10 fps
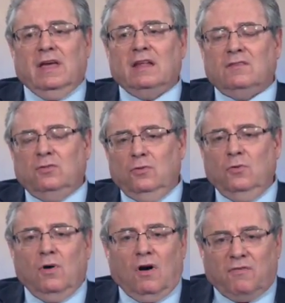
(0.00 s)
get
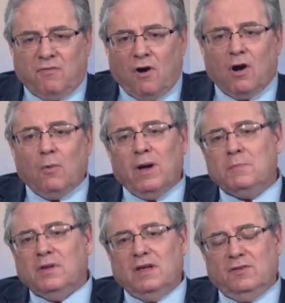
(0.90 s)
to faraway
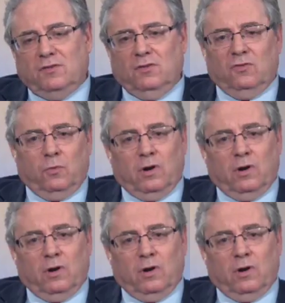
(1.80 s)
places